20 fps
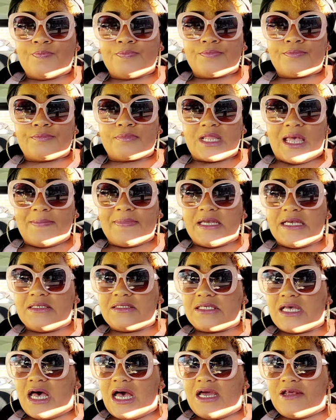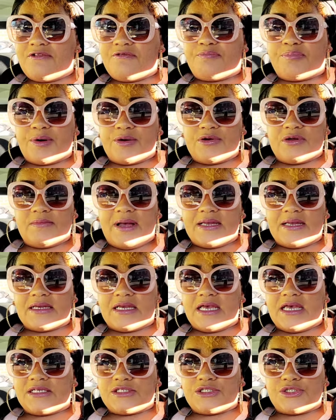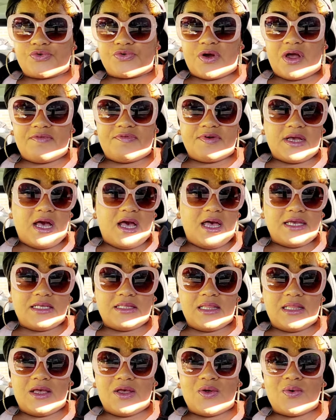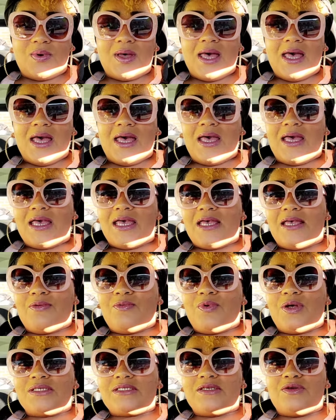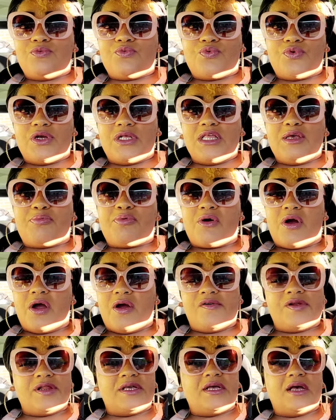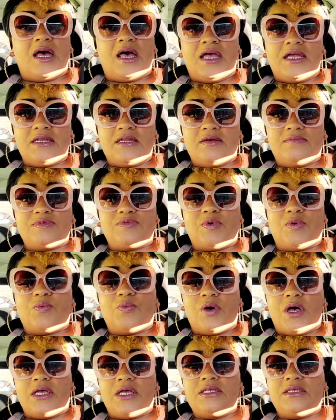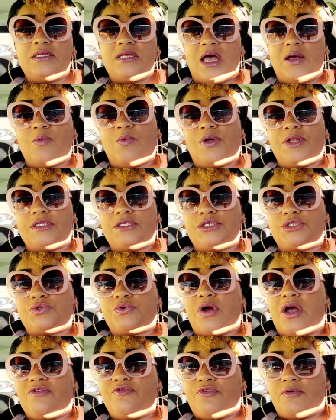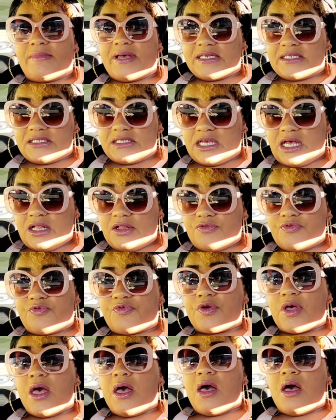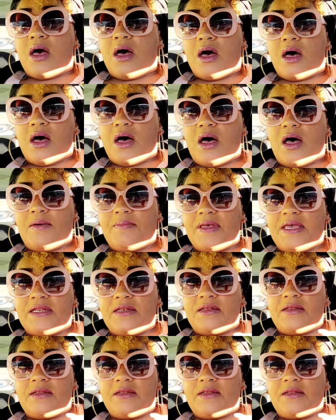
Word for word: i'm getting tired of burning my gas driving high and low it wasn't really priority items well one i wanted to try for myself um, and